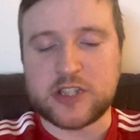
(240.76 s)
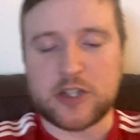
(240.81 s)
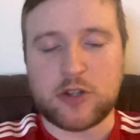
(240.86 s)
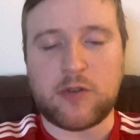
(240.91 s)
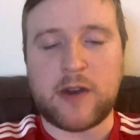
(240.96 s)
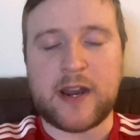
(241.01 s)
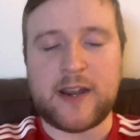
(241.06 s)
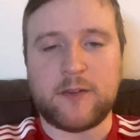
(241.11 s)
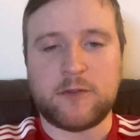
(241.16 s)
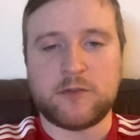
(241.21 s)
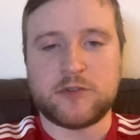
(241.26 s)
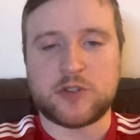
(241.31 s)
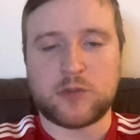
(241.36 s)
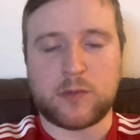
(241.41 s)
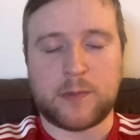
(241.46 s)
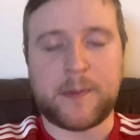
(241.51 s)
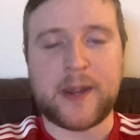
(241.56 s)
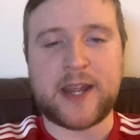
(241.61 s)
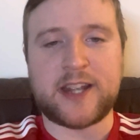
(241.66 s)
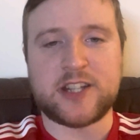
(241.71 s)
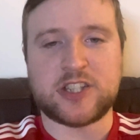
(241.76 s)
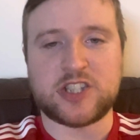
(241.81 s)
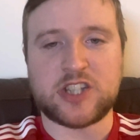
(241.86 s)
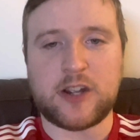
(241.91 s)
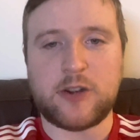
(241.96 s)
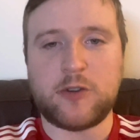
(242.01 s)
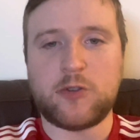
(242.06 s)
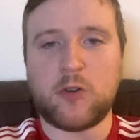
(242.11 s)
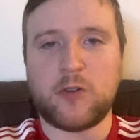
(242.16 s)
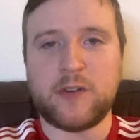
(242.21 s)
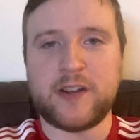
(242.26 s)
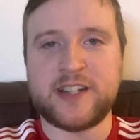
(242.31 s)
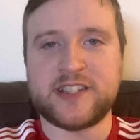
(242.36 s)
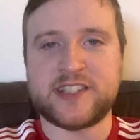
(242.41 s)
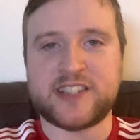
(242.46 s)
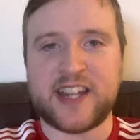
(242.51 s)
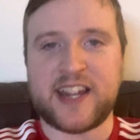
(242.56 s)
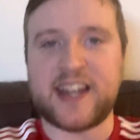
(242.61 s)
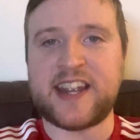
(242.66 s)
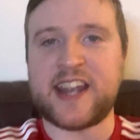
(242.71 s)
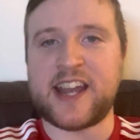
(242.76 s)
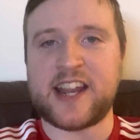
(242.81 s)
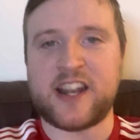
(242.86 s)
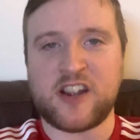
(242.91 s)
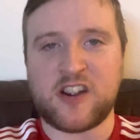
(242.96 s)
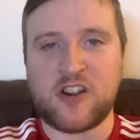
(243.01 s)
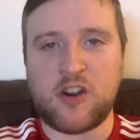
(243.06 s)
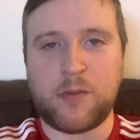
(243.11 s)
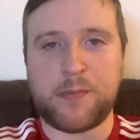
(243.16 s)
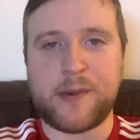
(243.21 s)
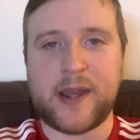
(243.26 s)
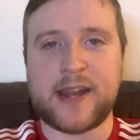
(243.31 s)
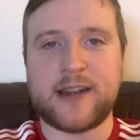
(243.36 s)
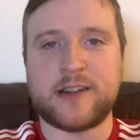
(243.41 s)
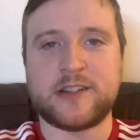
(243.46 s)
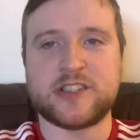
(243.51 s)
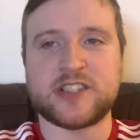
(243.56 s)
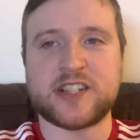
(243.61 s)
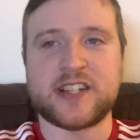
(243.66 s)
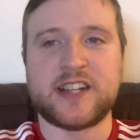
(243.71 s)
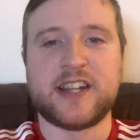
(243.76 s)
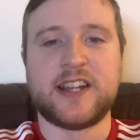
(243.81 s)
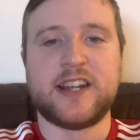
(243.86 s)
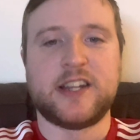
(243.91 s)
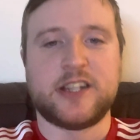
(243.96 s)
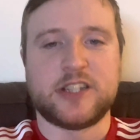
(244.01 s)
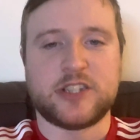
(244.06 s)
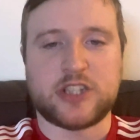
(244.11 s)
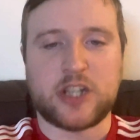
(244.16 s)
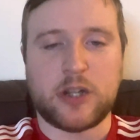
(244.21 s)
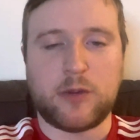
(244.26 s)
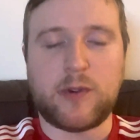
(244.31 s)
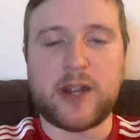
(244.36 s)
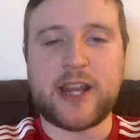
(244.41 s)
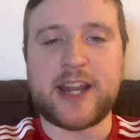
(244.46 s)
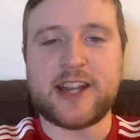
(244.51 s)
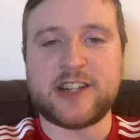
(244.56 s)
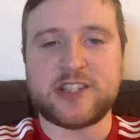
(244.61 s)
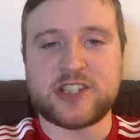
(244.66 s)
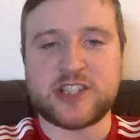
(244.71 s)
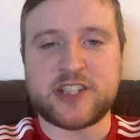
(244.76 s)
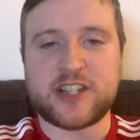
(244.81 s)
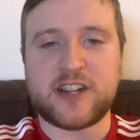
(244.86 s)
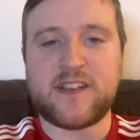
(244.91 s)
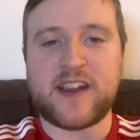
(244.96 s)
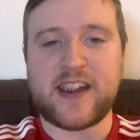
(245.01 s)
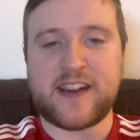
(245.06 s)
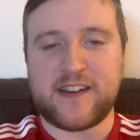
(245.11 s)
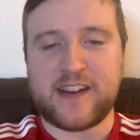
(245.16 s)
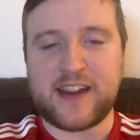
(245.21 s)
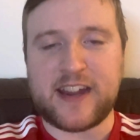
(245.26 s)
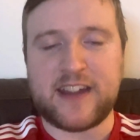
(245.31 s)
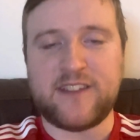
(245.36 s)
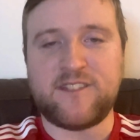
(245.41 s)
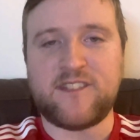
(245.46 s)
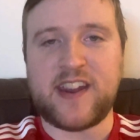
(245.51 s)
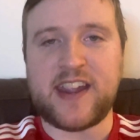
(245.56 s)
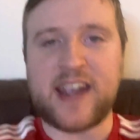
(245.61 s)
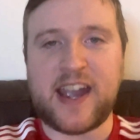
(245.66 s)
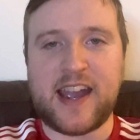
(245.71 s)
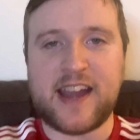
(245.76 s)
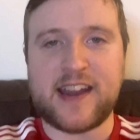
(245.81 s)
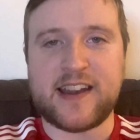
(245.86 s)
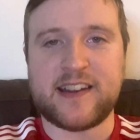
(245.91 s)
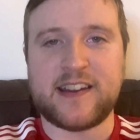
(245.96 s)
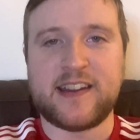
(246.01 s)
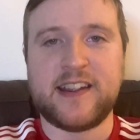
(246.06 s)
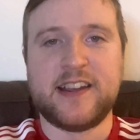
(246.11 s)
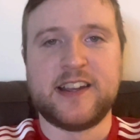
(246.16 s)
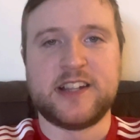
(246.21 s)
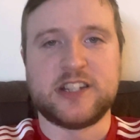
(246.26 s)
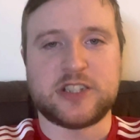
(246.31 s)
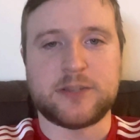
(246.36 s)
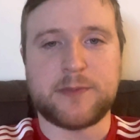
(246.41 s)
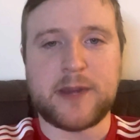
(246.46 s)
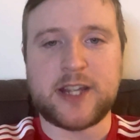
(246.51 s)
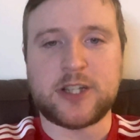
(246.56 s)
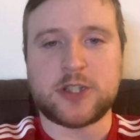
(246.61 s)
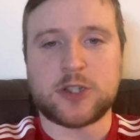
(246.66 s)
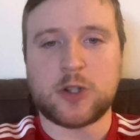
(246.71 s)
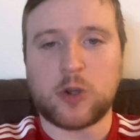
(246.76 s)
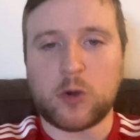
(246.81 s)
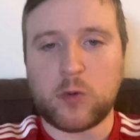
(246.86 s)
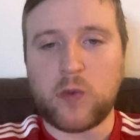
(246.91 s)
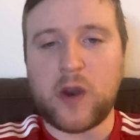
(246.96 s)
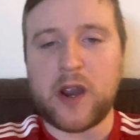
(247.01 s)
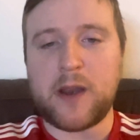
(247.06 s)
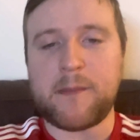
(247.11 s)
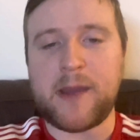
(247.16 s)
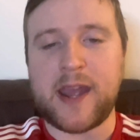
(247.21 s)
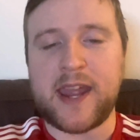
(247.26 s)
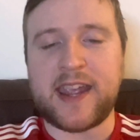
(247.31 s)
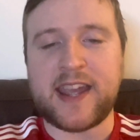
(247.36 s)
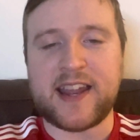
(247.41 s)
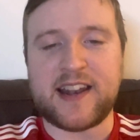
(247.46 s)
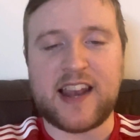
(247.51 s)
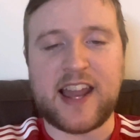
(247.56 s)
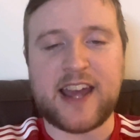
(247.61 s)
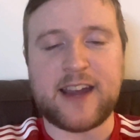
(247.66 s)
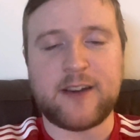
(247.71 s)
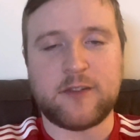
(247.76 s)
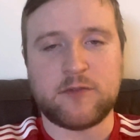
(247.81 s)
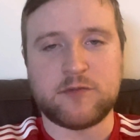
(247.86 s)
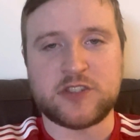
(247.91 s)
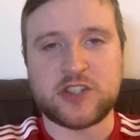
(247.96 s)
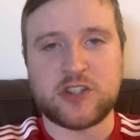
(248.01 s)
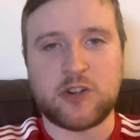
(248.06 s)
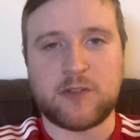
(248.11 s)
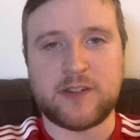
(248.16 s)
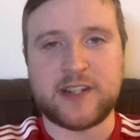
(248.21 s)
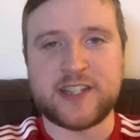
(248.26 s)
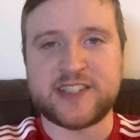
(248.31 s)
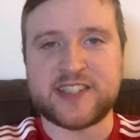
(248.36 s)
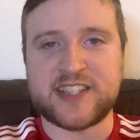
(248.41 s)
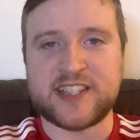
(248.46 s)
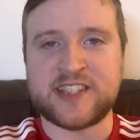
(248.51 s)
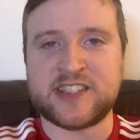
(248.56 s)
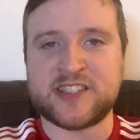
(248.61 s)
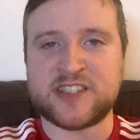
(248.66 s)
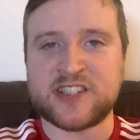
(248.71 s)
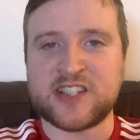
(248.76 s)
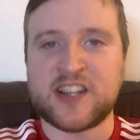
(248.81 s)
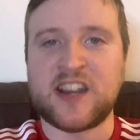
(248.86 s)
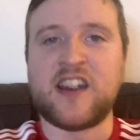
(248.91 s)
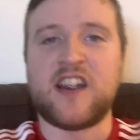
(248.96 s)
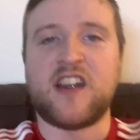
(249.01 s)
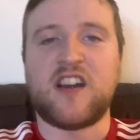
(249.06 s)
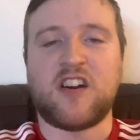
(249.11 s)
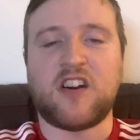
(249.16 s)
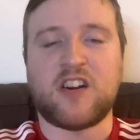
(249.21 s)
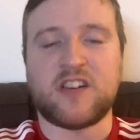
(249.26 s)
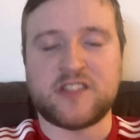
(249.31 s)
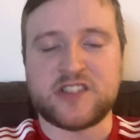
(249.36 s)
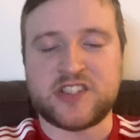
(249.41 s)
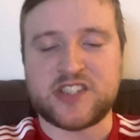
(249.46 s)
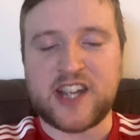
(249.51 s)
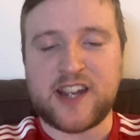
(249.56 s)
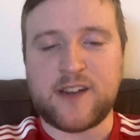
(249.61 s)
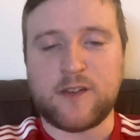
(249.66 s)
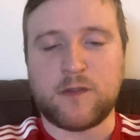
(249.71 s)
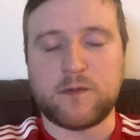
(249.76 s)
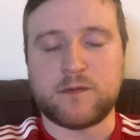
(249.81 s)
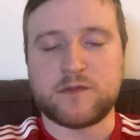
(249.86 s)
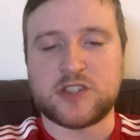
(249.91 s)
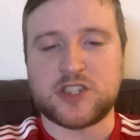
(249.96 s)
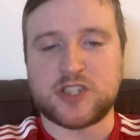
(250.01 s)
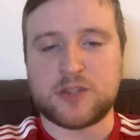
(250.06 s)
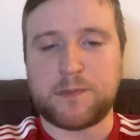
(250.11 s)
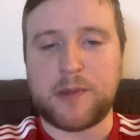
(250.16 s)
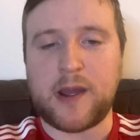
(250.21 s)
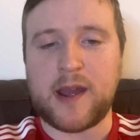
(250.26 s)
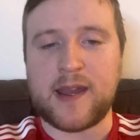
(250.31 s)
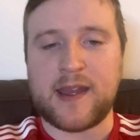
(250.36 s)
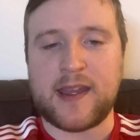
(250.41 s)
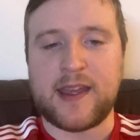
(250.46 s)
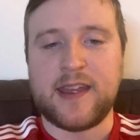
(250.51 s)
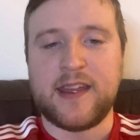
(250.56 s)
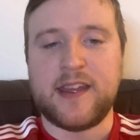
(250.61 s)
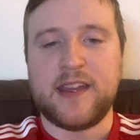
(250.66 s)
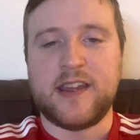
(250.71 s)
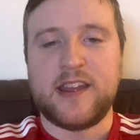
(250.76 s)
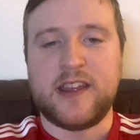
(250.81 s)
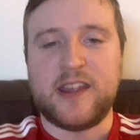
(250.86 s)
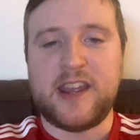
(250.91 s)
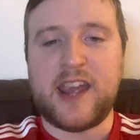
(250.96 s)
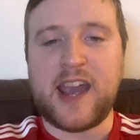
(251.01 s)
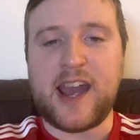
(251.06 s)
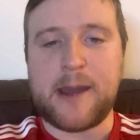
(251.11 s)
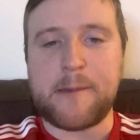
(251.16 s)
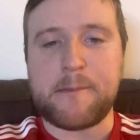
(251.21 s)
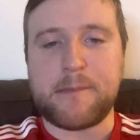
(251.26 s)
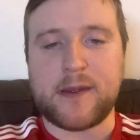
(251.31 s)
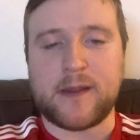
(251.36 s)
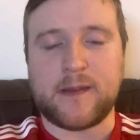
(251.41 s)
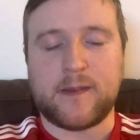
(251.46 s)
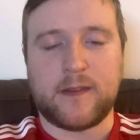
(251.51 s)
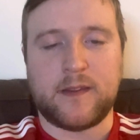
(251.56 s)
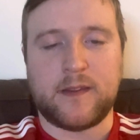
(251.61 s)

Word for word: crowds would be so noisy in the Kop end. So we need to do everything we can to make sure we're making loud noises ourselves. But yeah, but